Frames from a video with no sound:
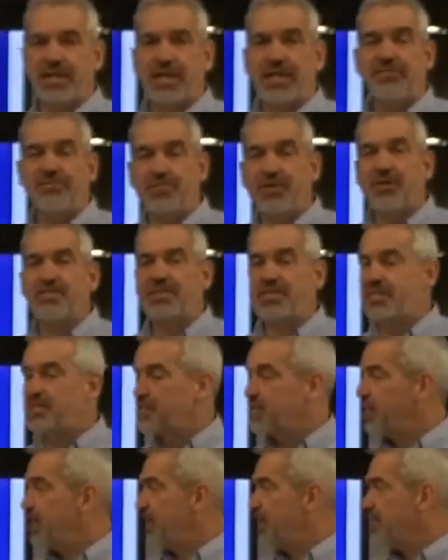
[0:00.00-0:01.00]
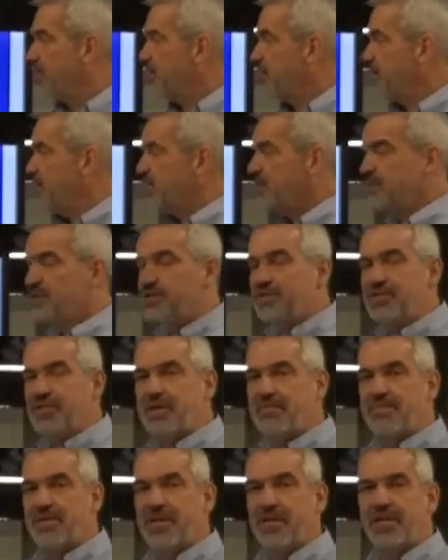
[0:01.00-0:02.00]
in front of a disconnect. And they're going to do the same
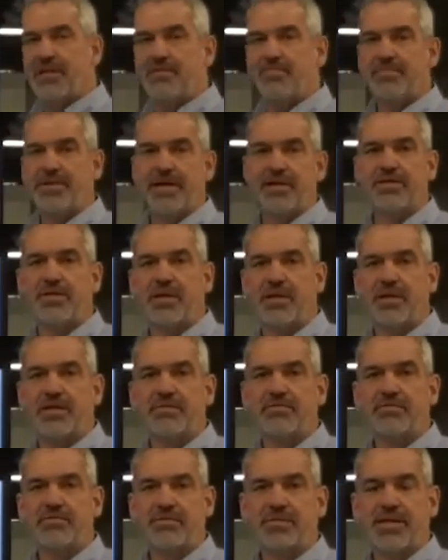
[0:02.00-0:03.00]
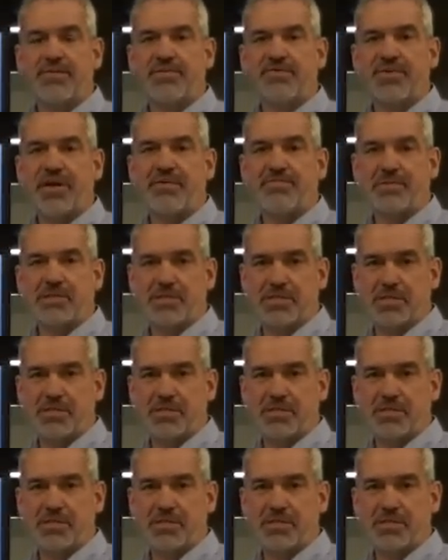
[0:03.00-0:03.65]
thing at about 75%